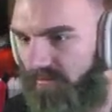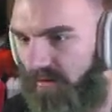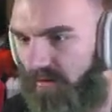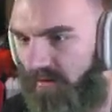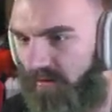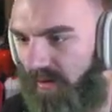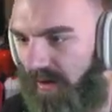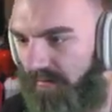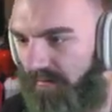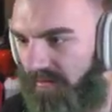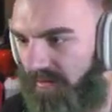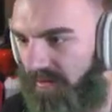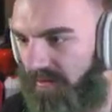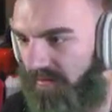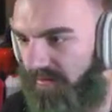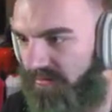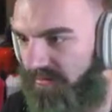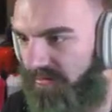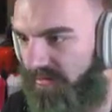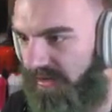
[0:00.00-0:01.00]
So I really
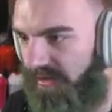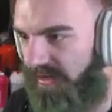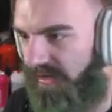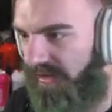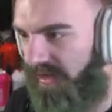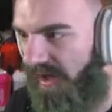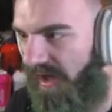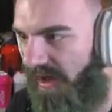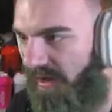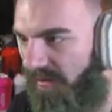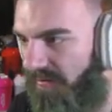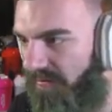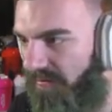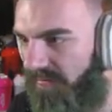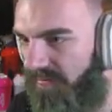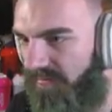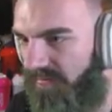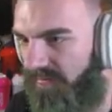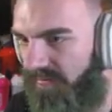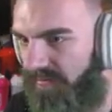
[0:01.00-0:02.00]
don't see
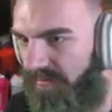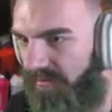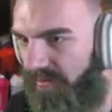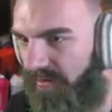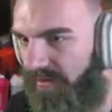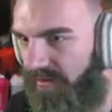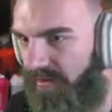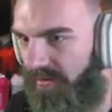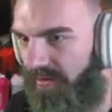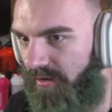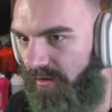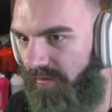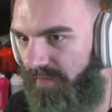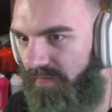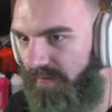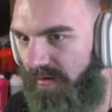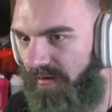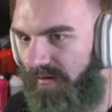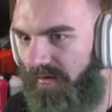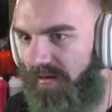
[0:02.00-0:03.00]
how they're gonna
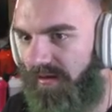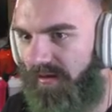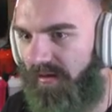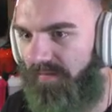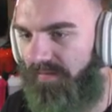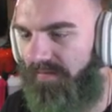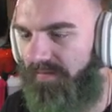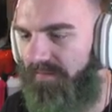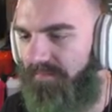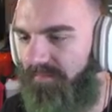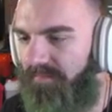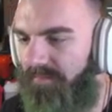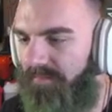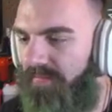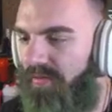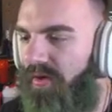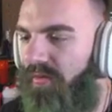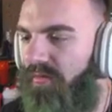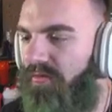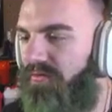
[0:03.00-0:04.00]
nerf it if
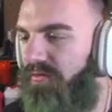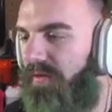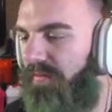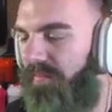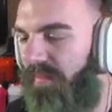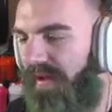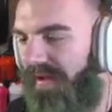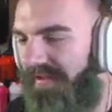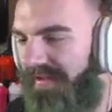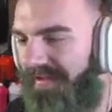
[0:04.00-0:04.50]
no one's really playing the